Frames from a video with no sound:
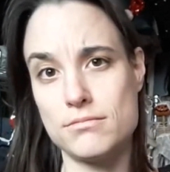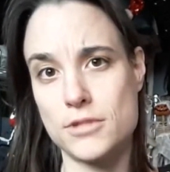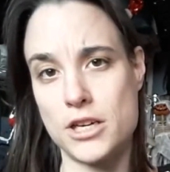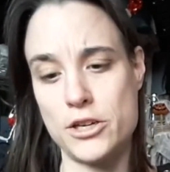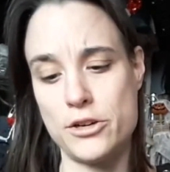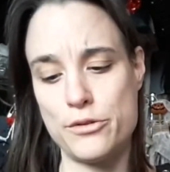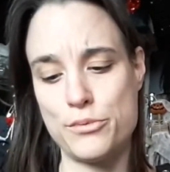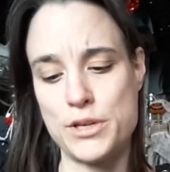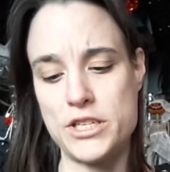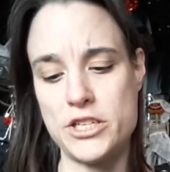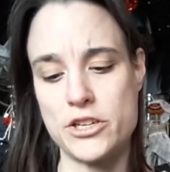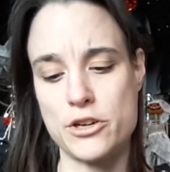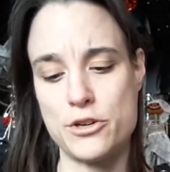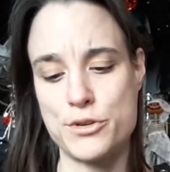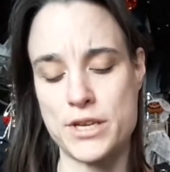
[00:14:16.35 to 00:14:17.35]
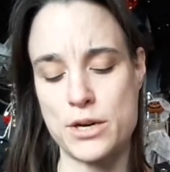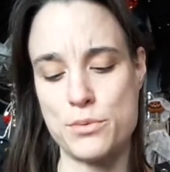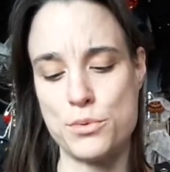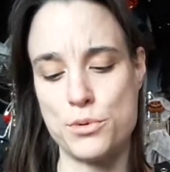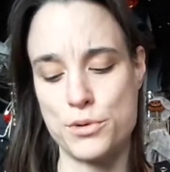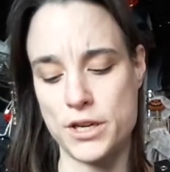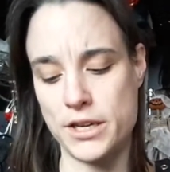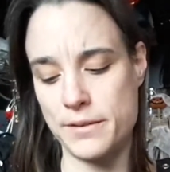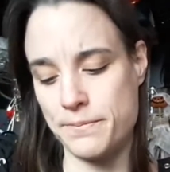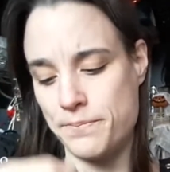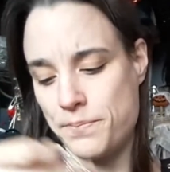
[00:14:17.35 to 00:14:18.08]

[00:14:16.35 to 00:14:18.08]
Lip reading: kind of when she goes out walking.